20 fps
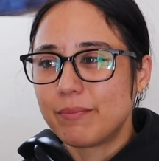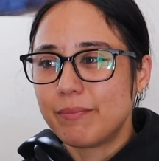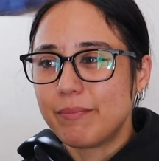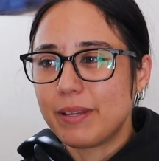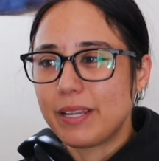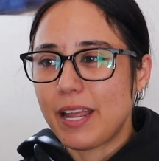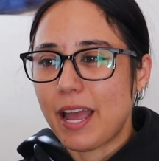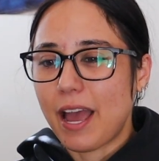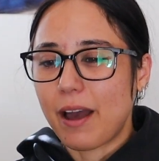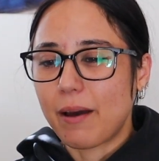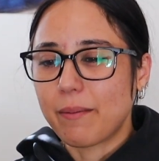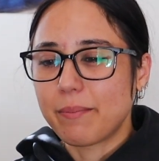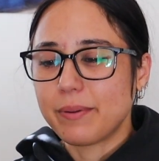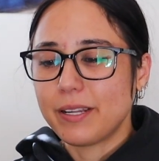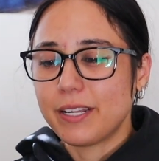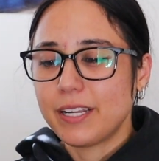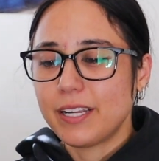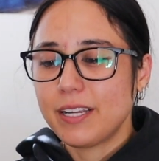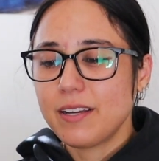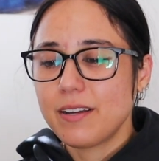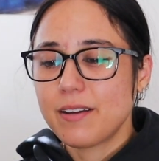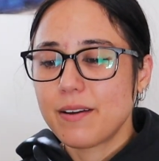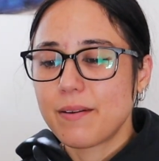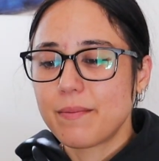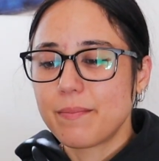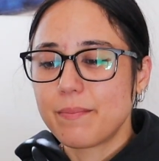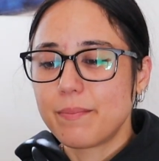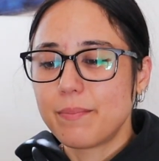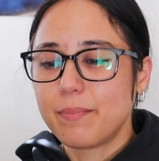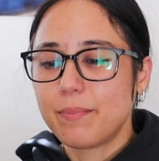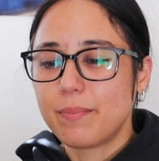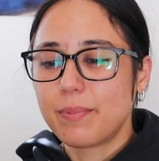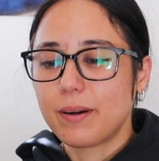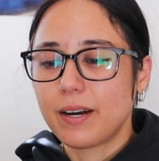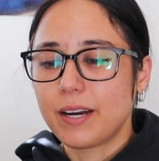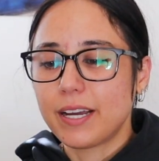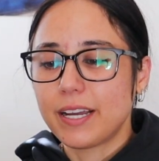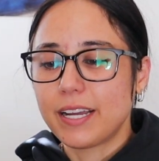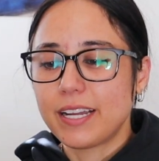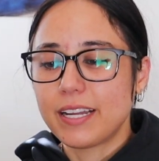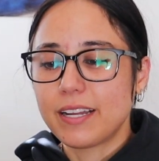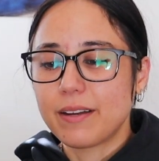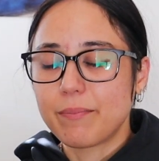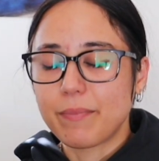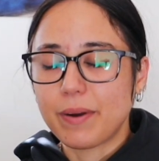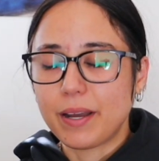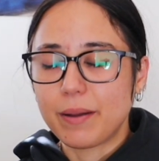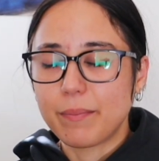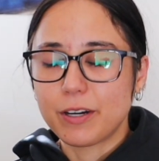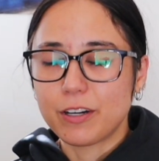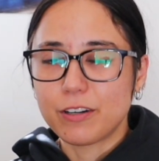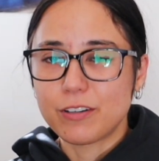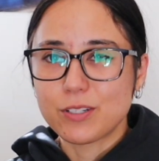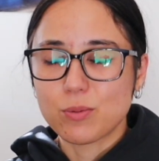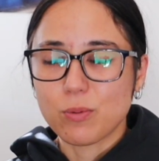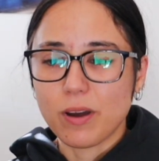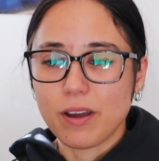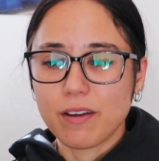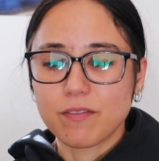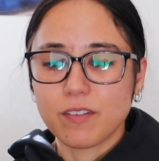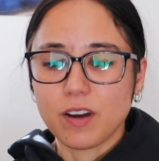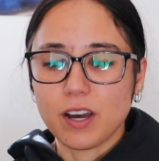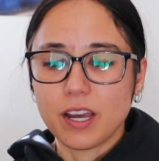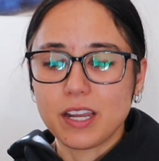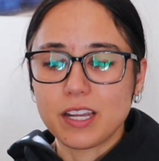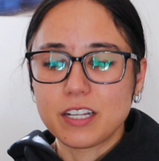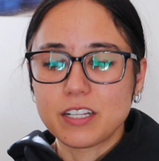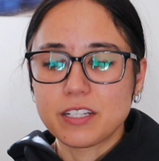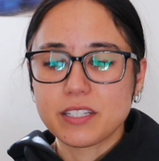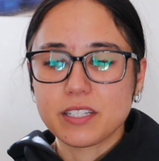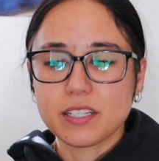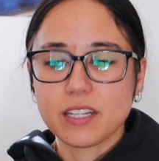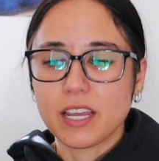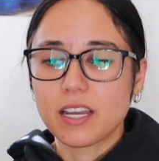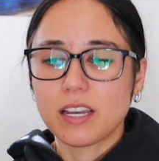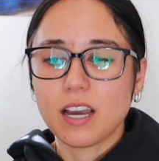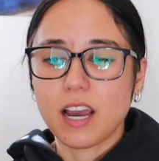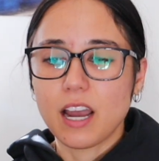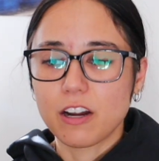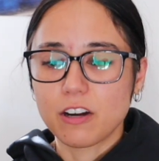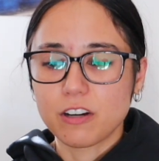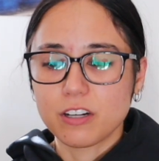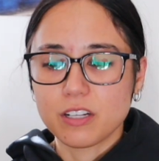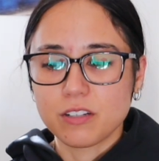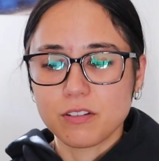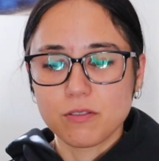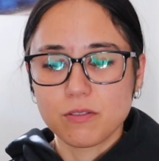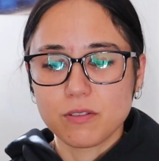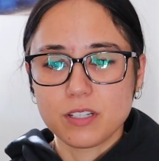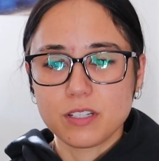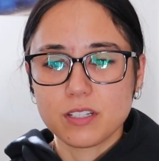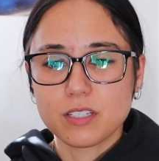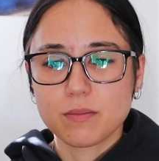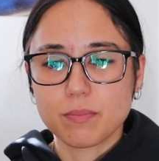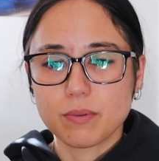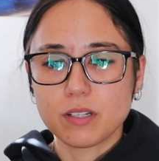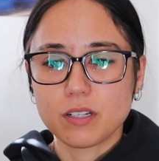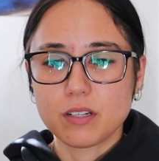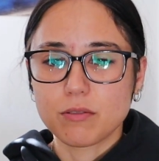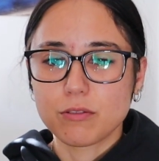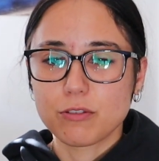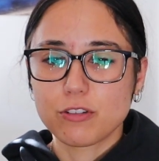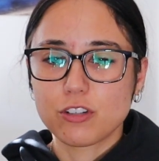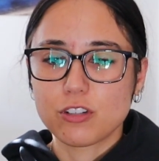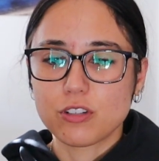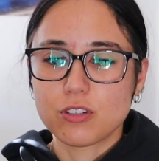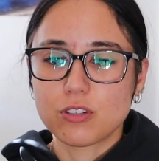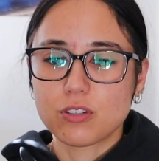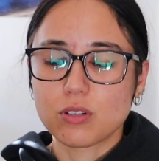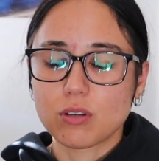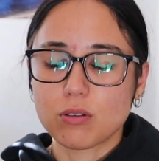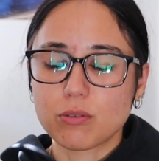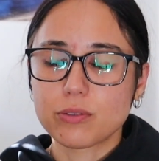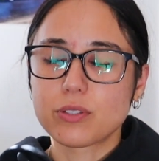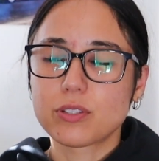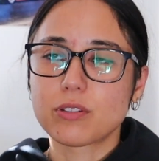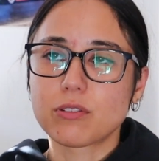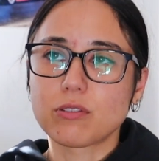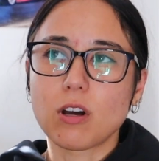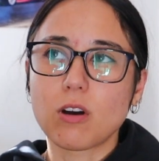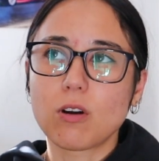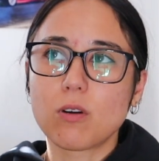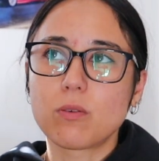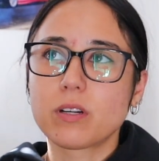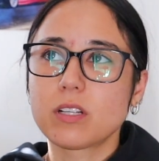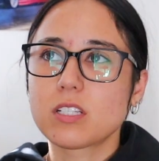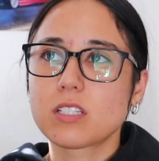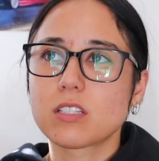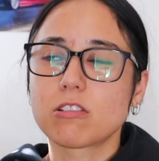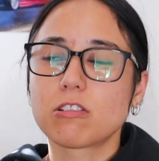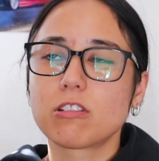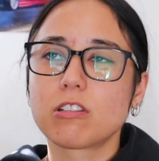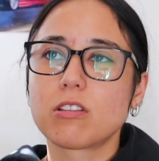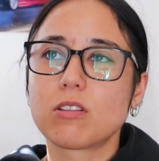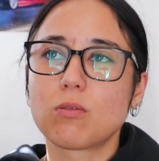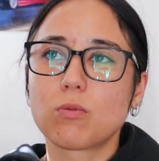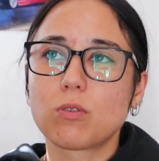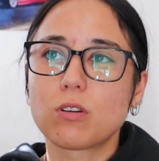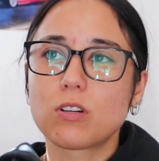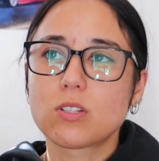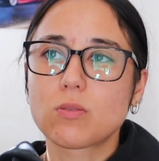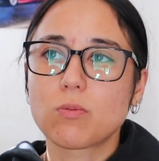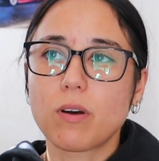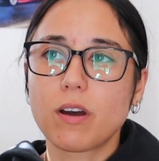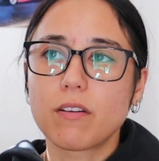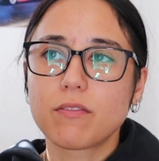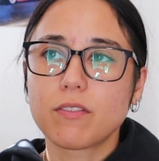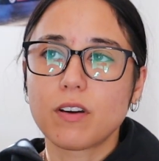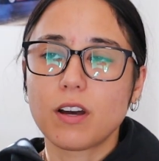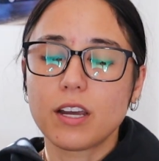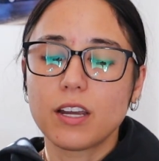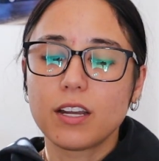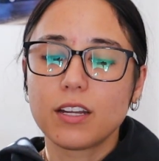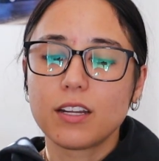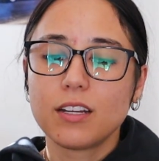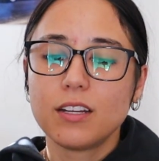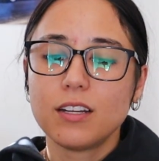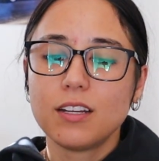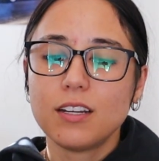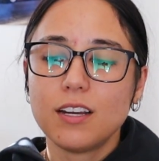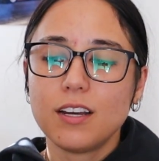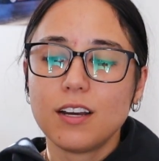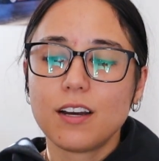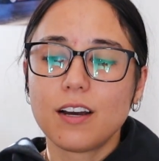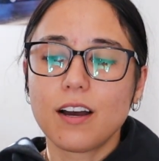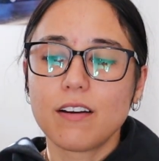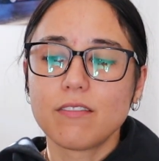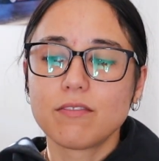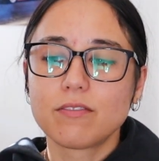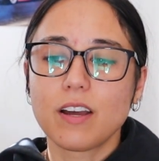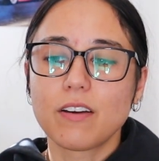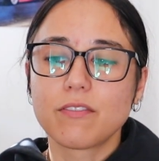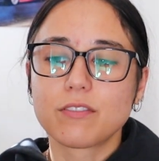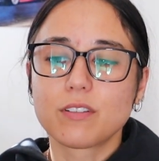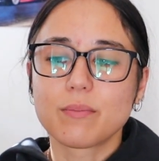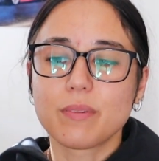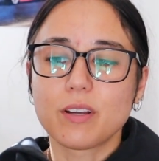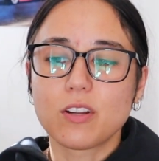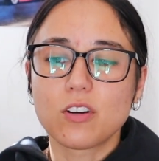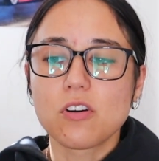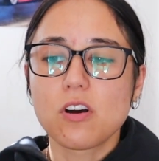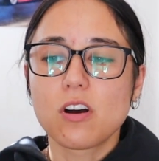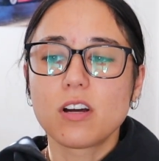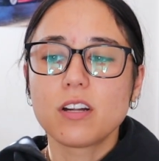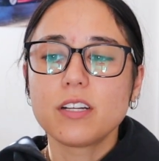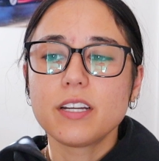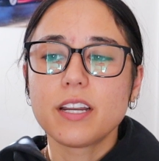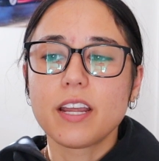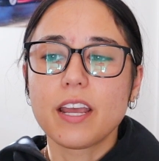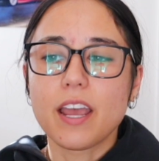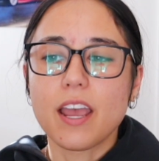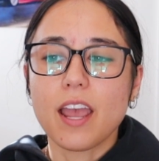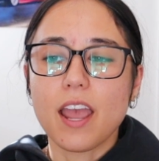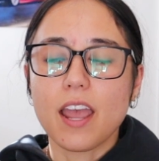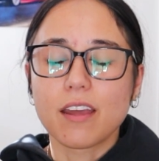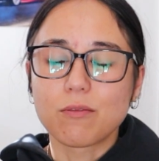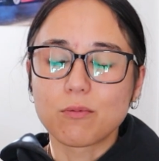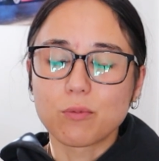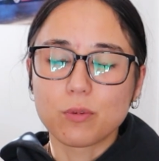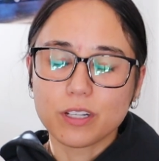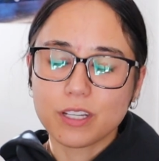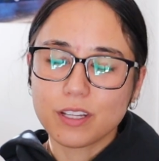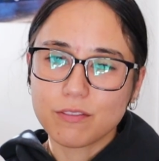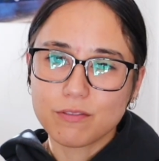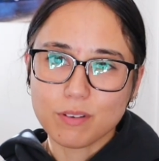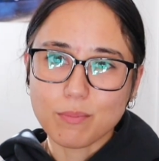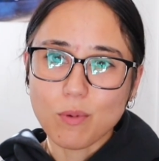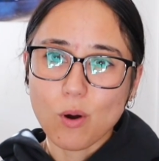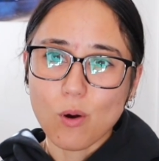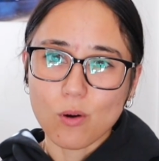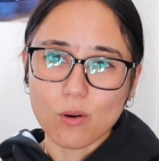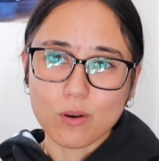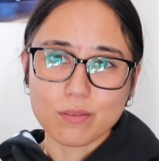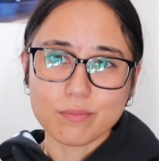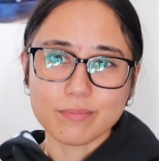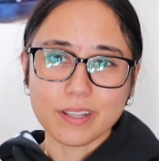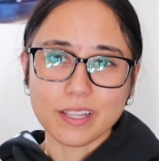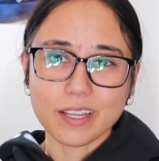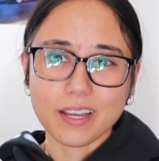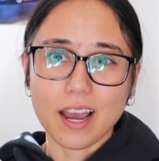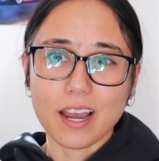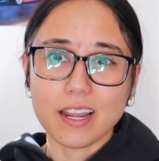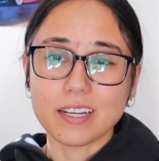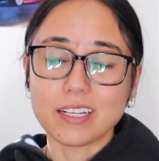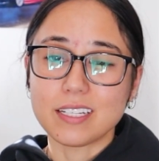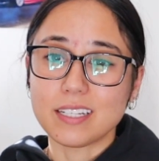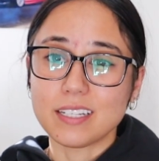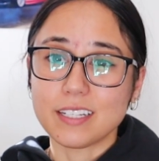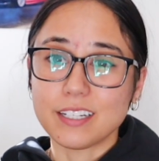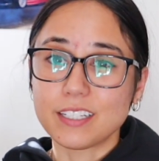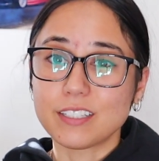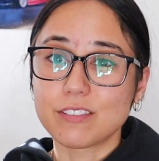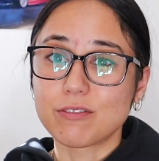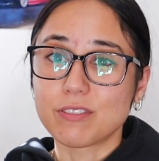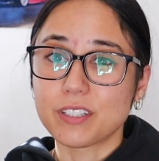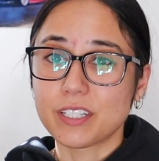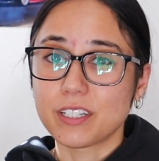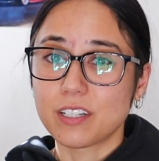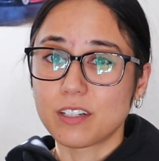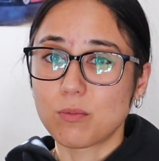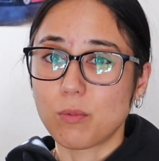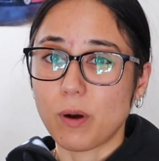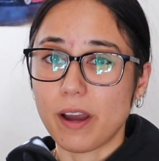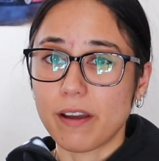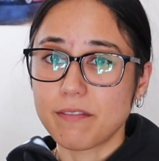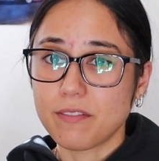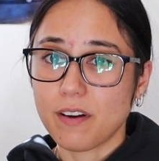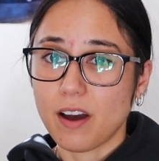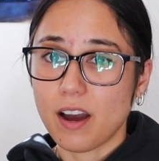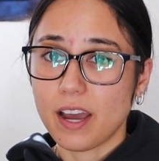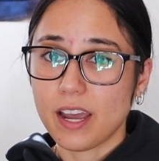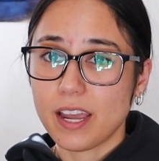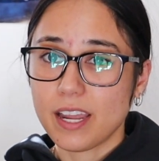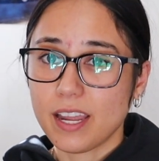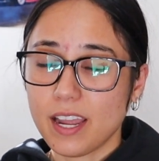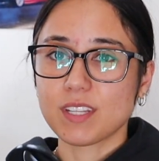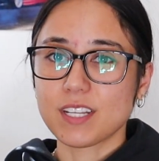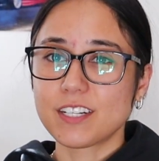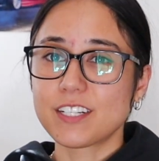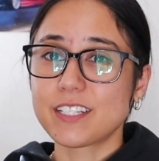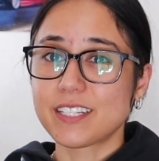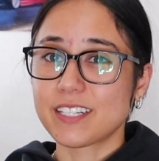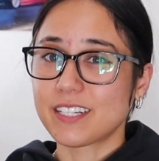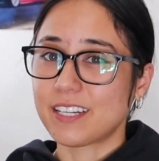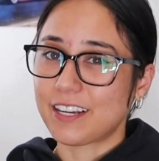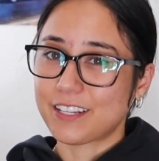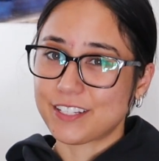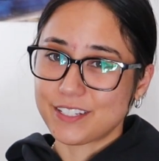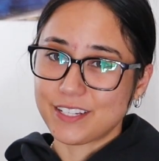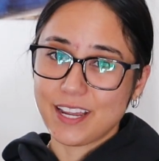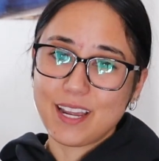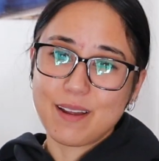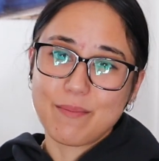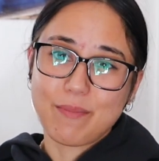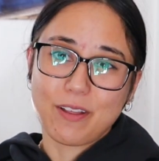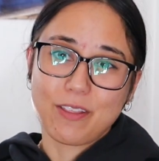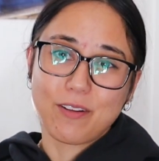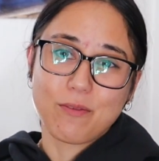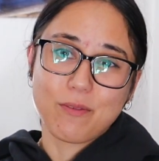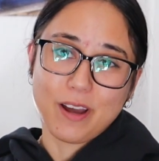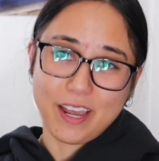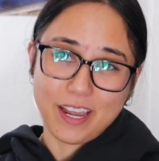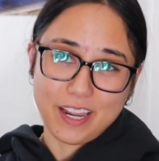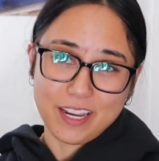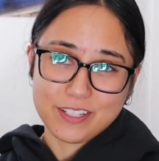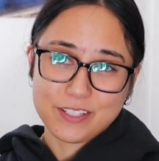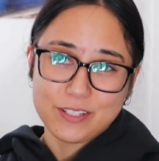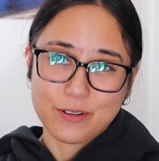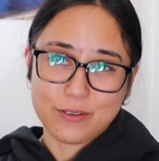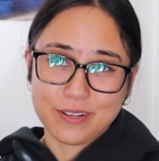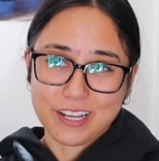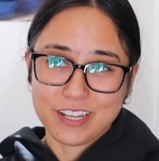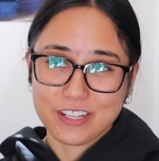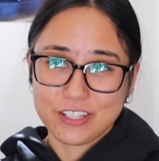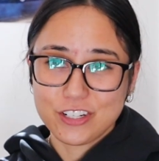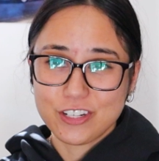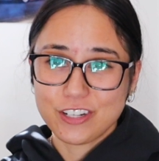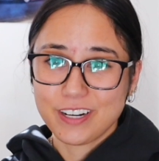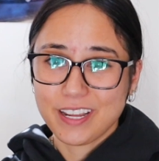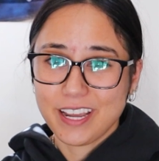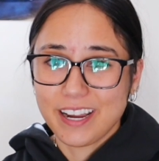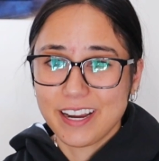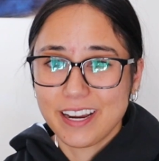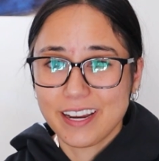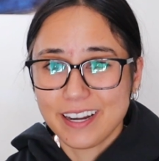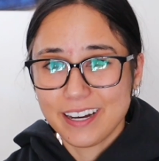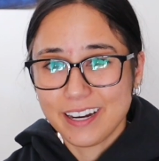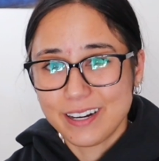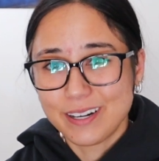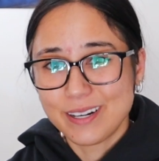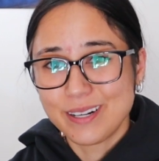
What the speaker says: be happy. But my parents' Wi-Fi is, like, I already knew this, but it was just so slow, and it's literally the worst Wi-Fi I've ever been on. And working from home, like, I need really good Wi-Fi. It was the next day, by the way. So yesterday,